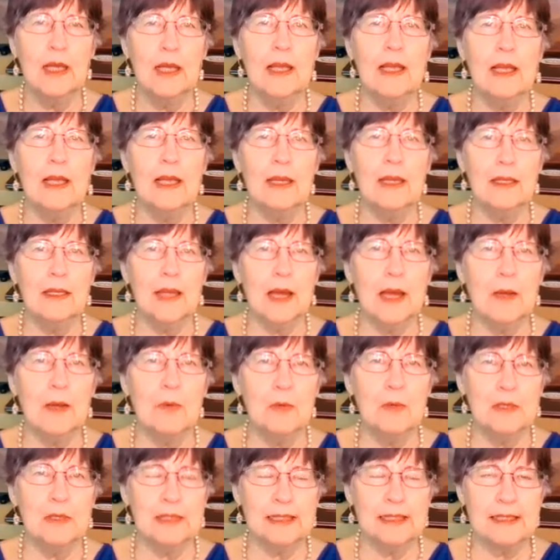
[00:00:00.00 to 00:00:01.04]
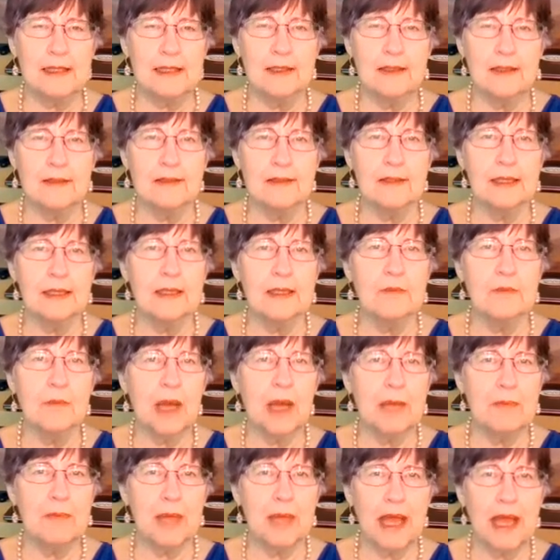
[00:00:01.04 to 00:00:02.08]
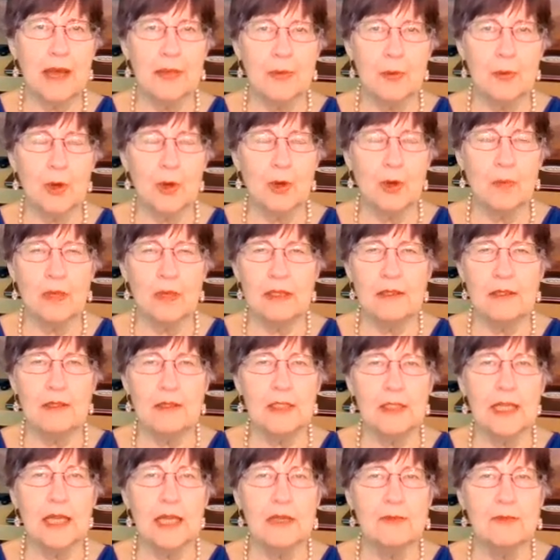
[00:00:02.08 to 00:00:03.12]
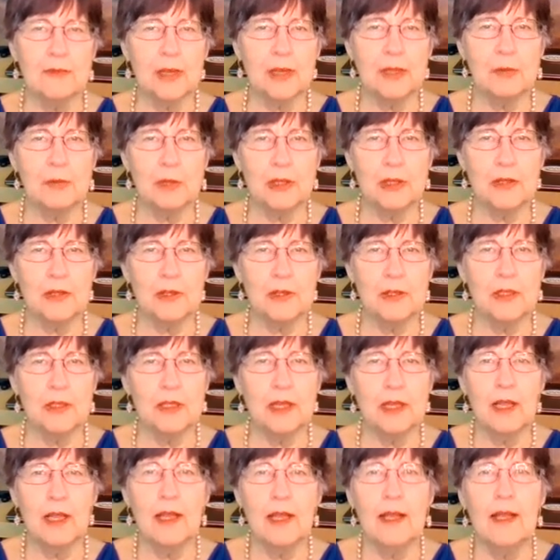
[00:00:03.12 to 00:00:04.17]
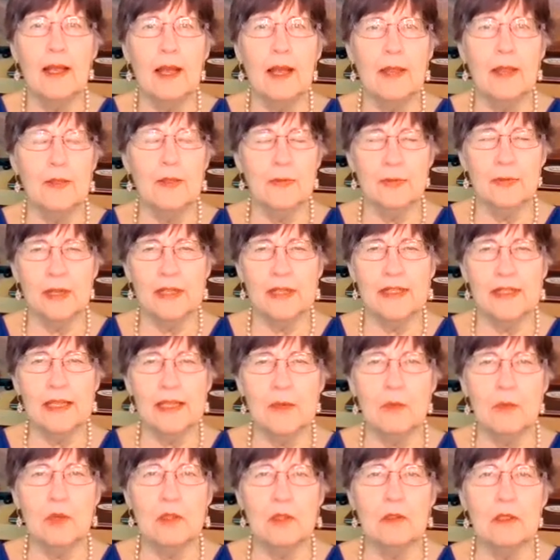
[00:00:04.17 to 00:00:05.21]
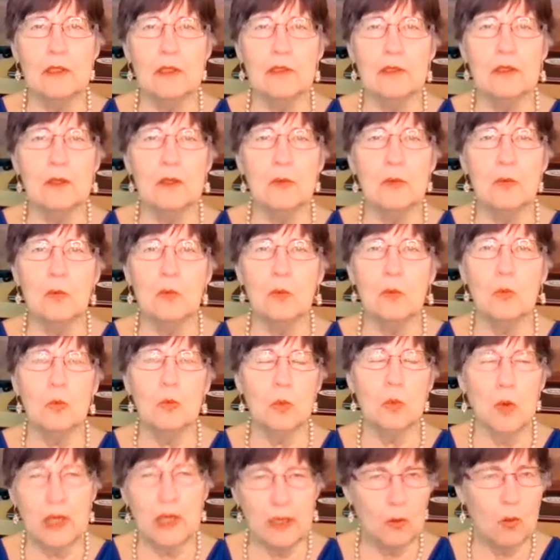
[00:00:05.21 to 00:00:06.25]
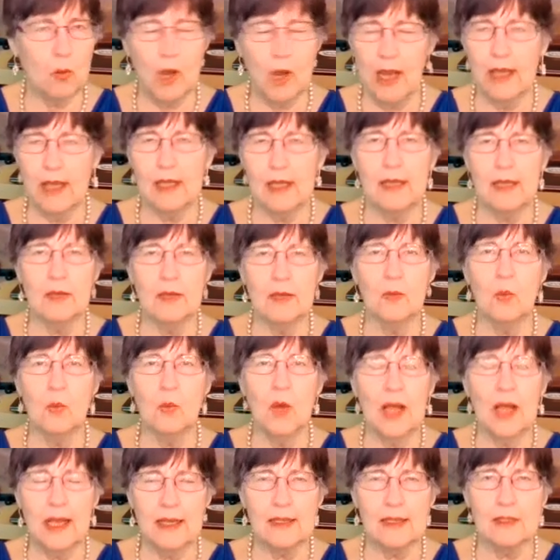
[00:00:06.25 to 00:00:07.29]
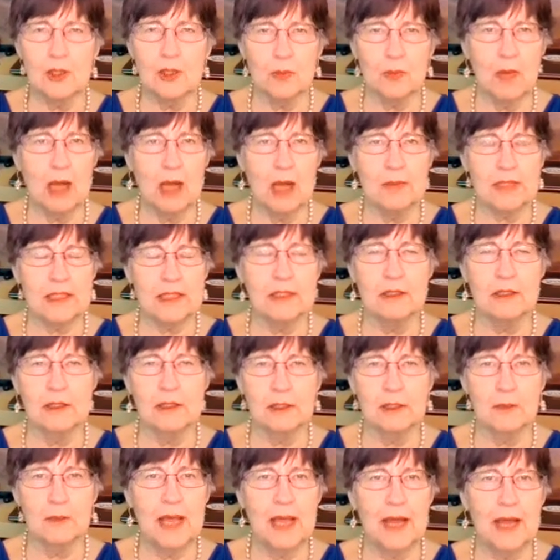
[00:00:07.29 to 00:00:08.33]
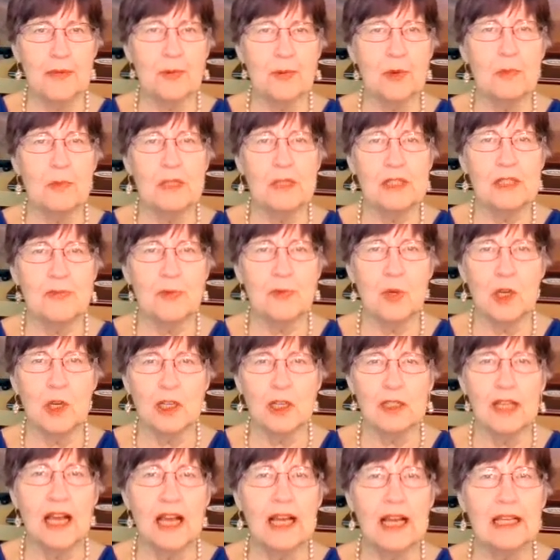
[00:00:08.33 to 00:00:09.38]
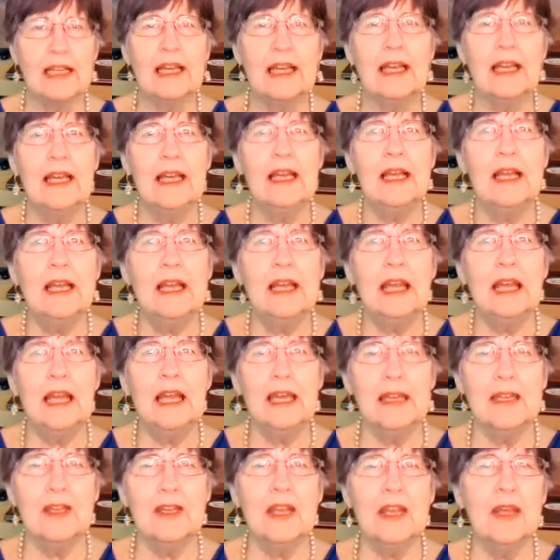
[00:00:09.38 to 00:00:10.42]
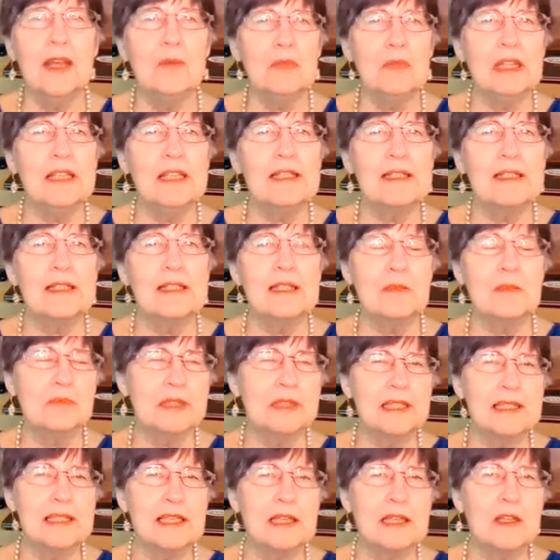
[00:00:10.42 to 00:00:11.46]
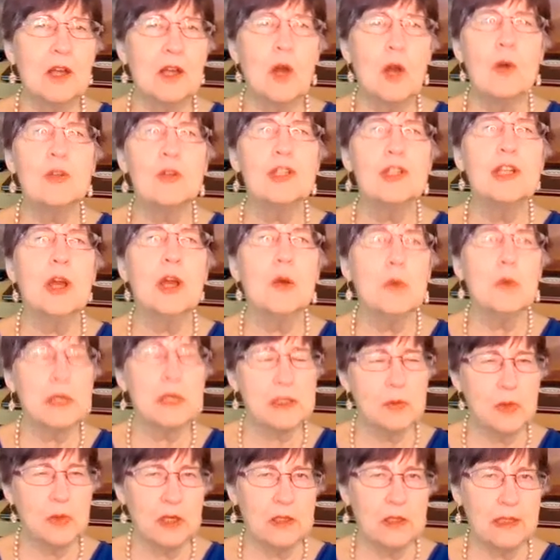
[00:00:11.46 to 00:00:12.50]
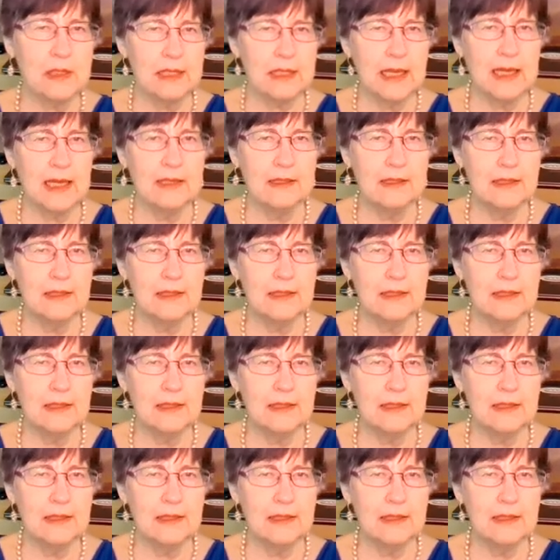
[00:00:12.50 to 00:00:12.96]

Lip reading: and I was still in my bathrobe and she had a friend with her, and the friend said, "Well, why is your mom still in her bathrobe? It's 4 o'clock." And Emily simply said, "Oh, she always wears that."